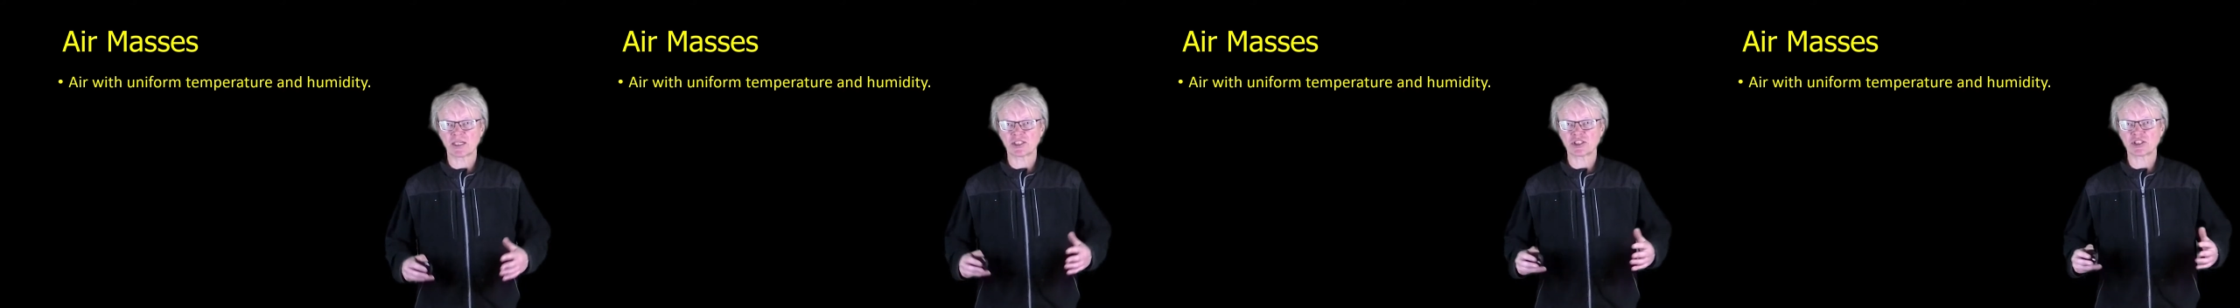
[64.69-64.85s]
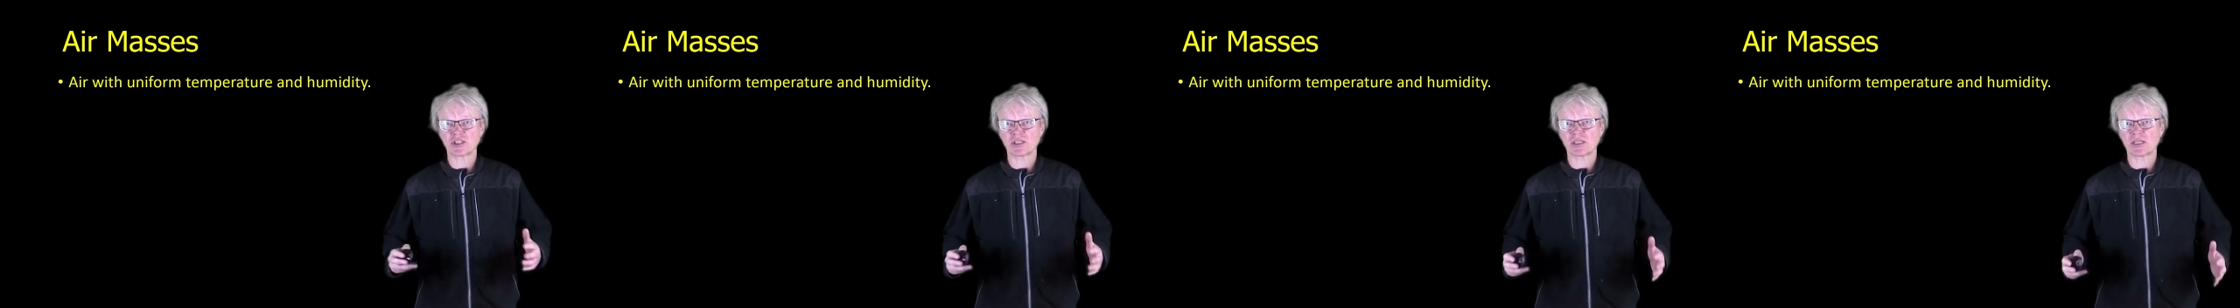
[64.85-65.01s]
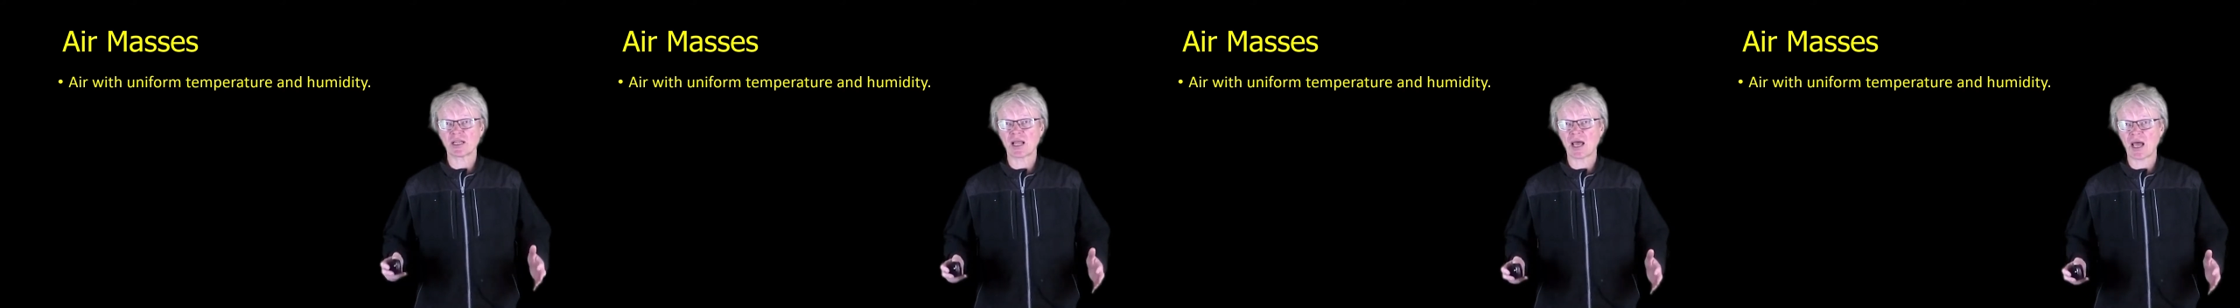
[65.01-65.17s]

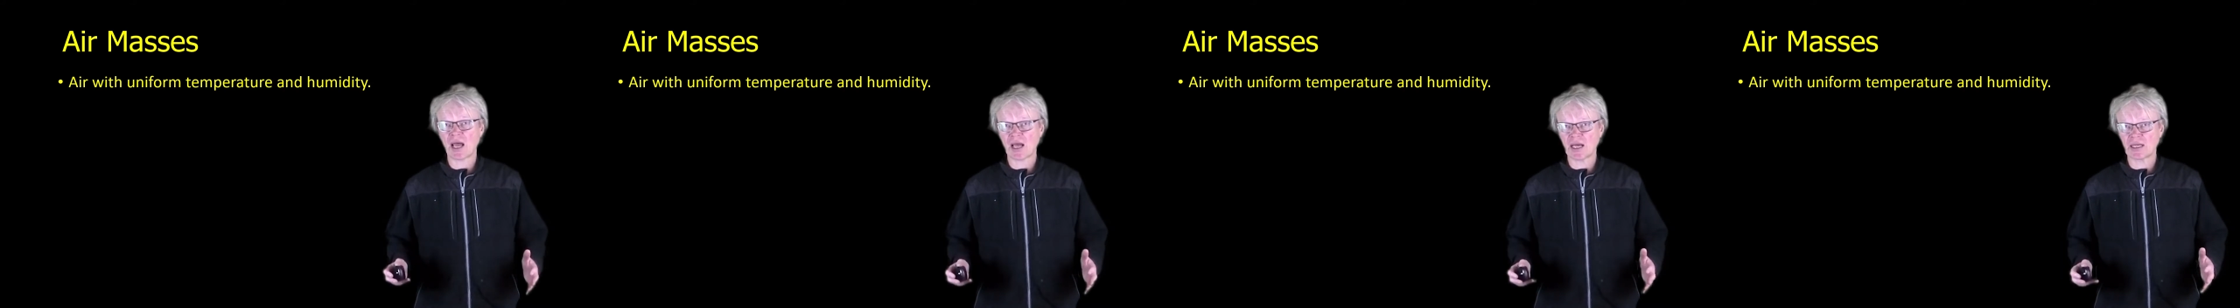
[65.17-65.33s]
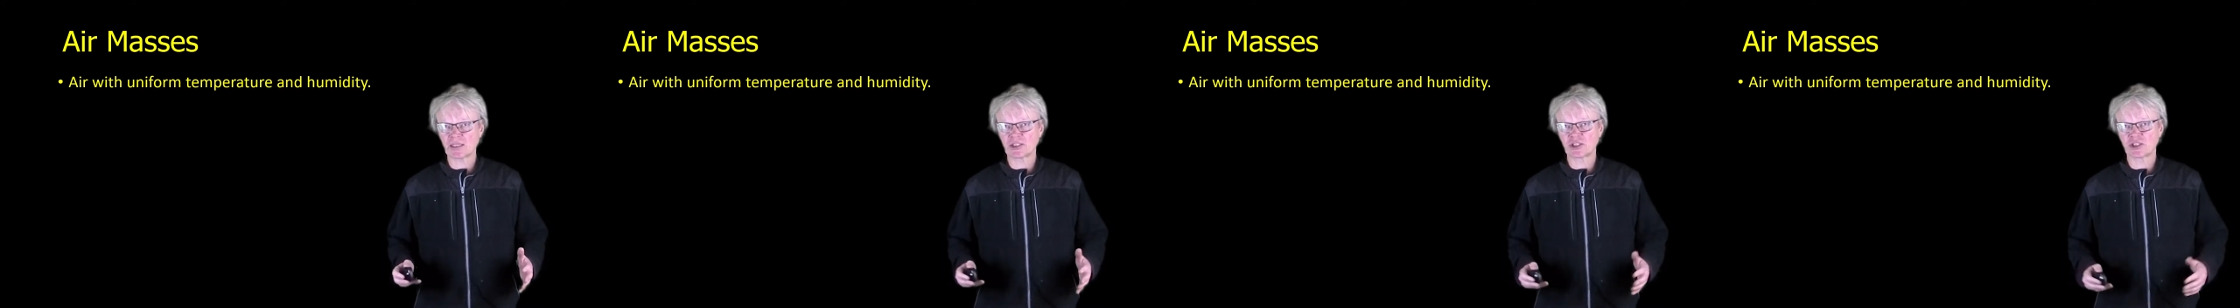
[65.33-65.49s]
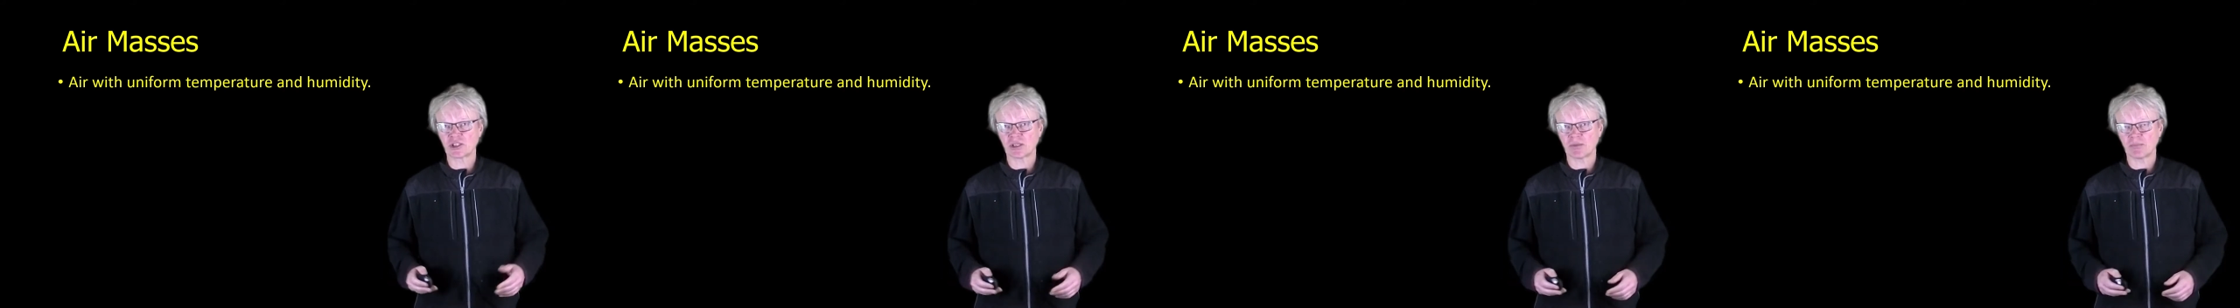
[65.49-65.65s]

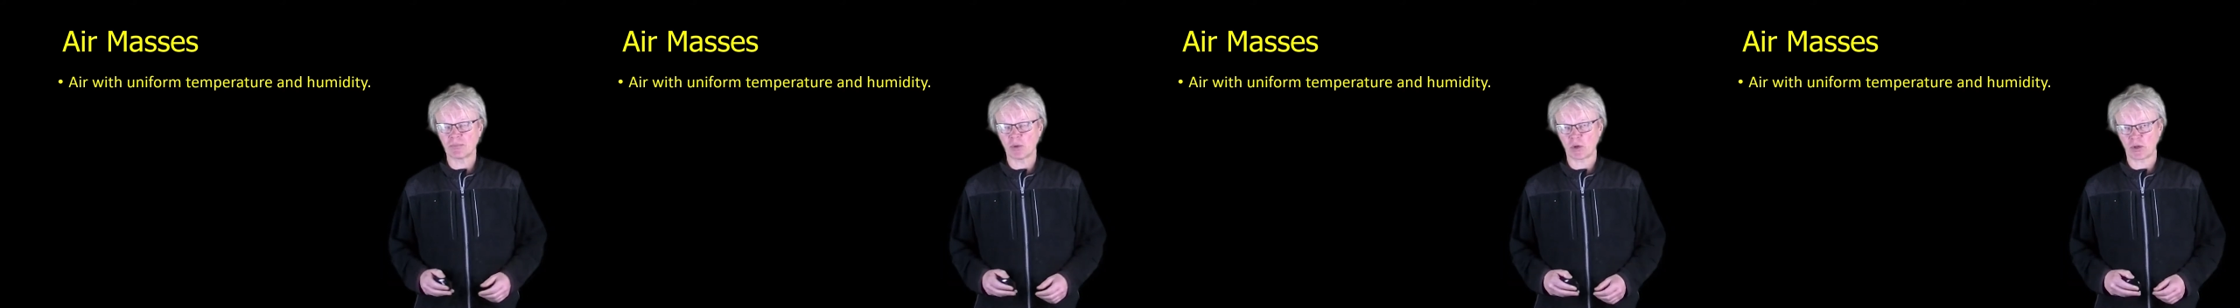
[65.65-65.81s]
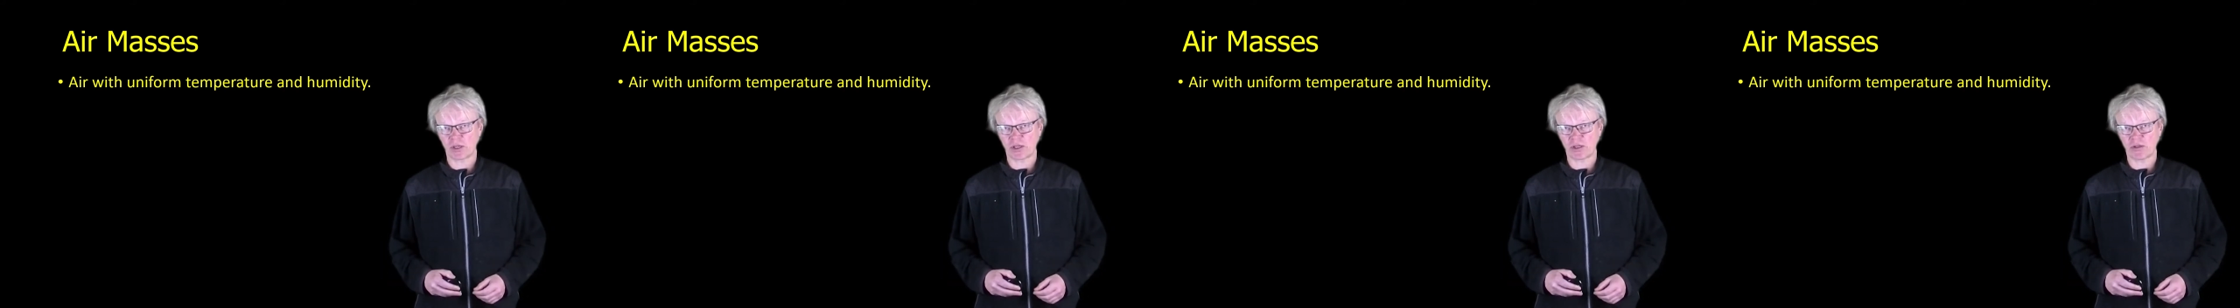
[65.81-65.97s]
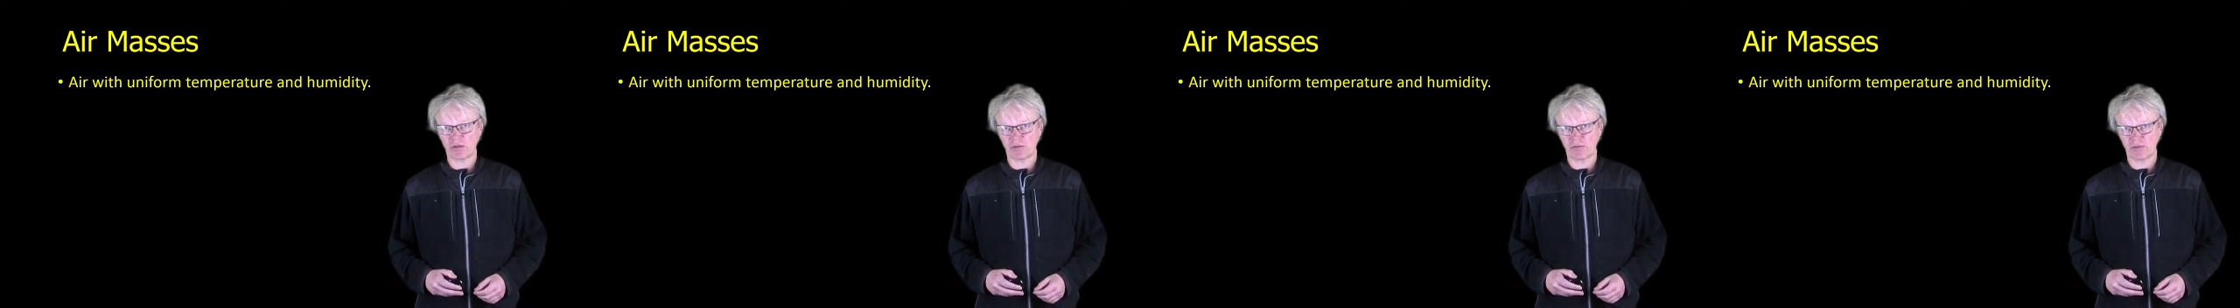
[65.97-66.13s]
larger
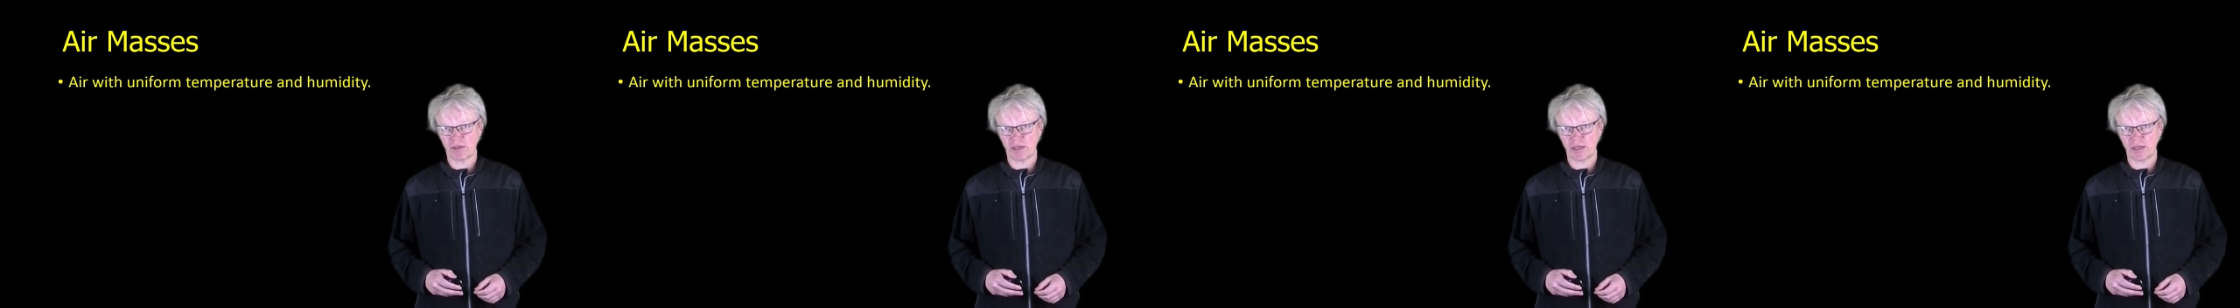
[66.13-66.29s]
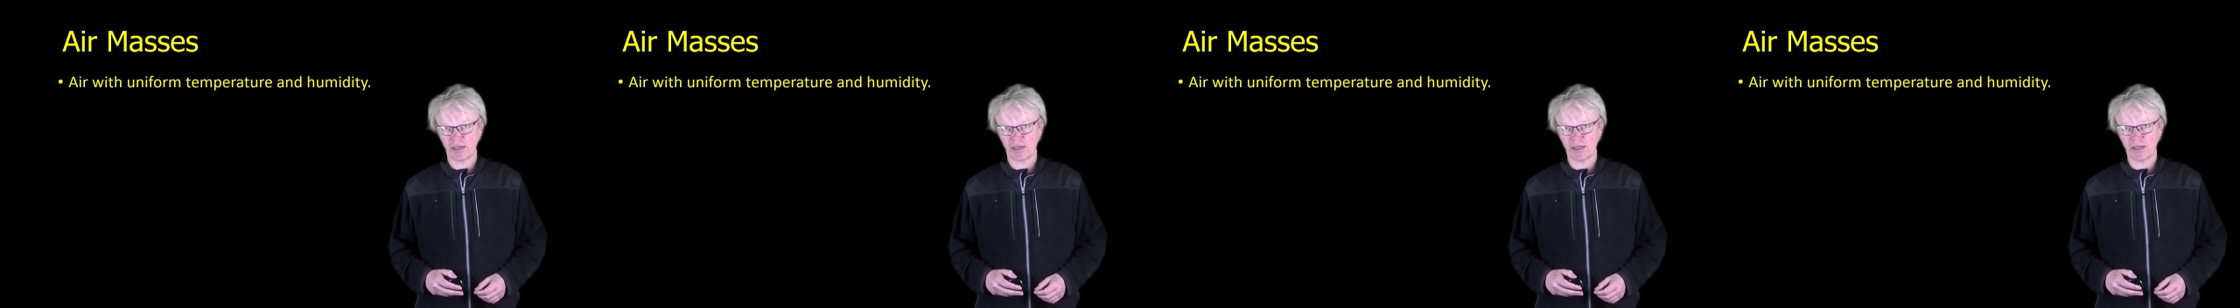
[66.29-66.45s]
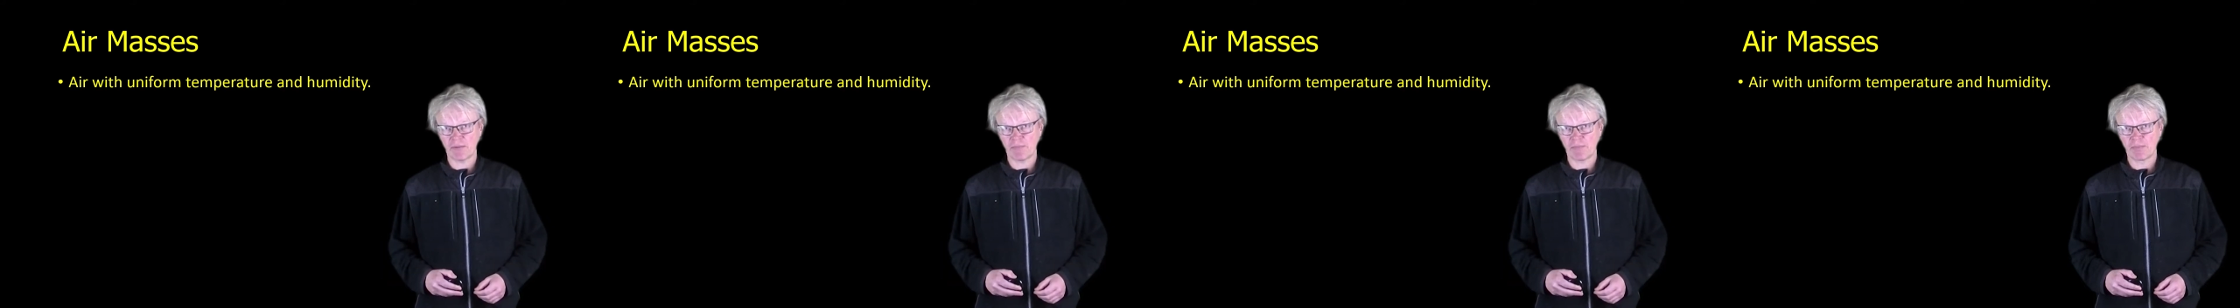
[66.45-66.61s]
body of
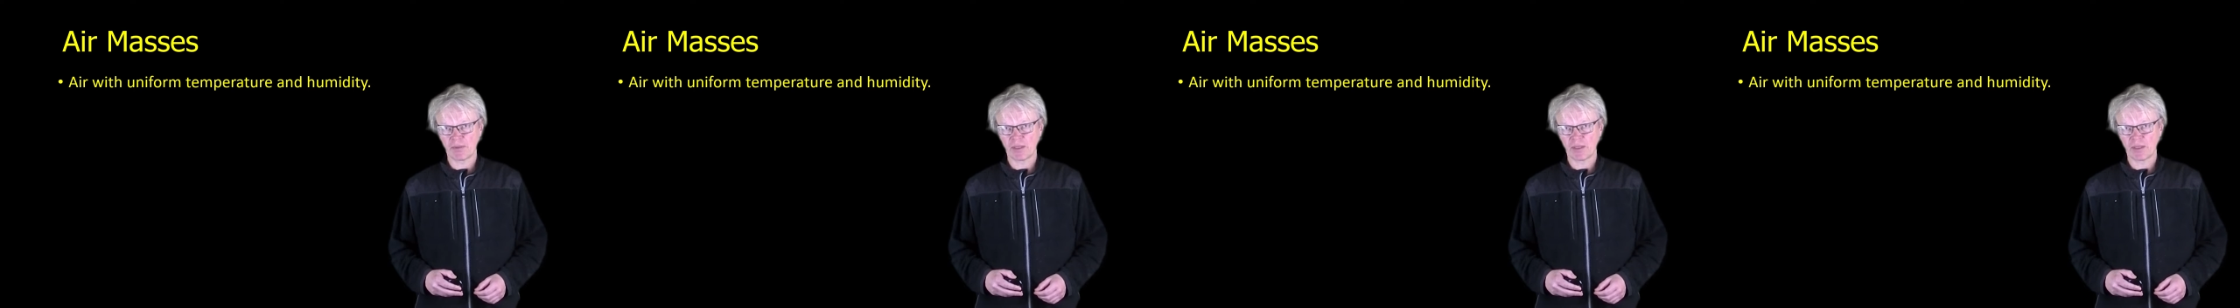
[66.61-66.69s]
air,